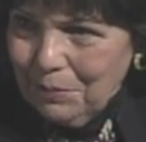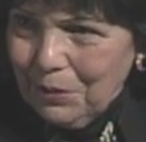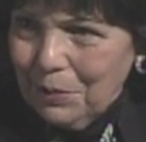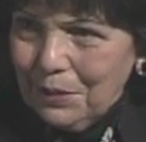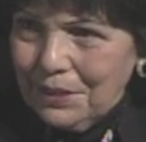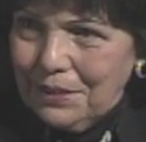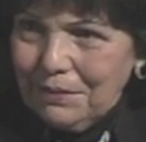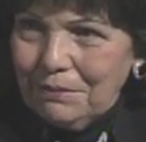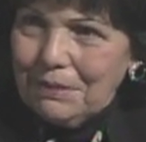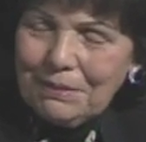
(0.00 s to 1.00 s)

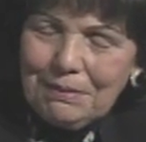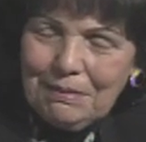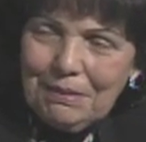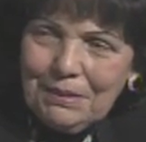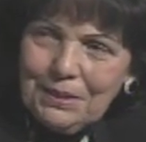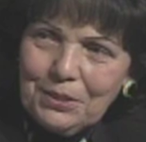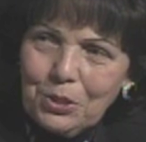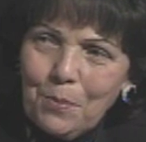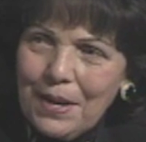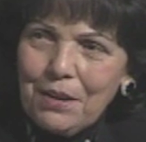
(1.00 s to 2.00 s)
because
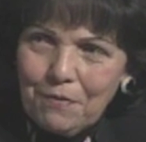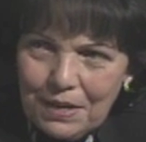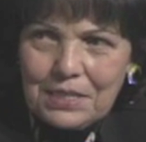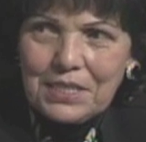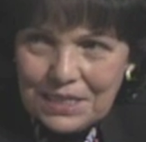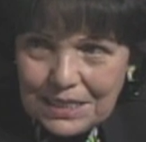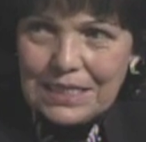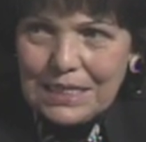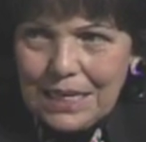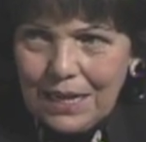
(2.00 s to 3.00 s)
so many
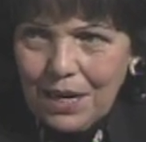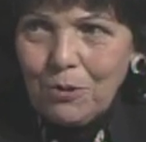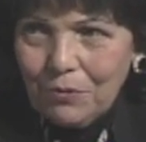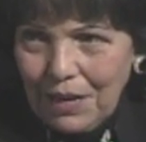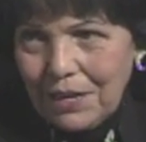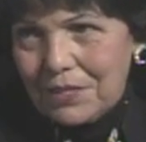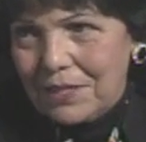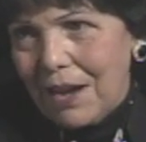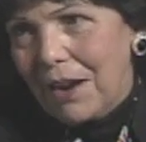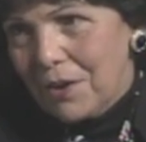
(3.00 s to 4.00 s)
faces around us
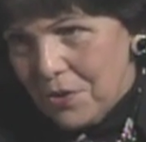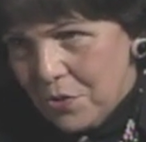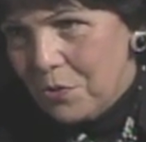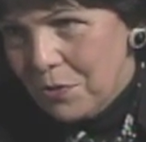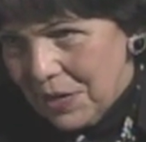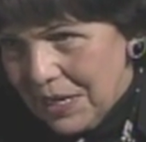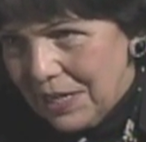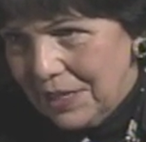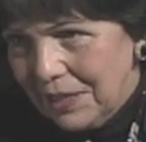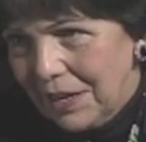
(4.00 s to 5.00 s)
are newly
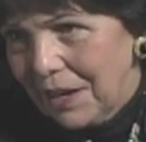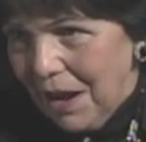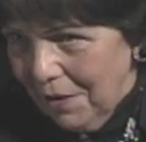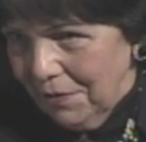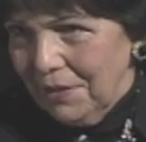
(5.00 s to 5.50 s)
arrived.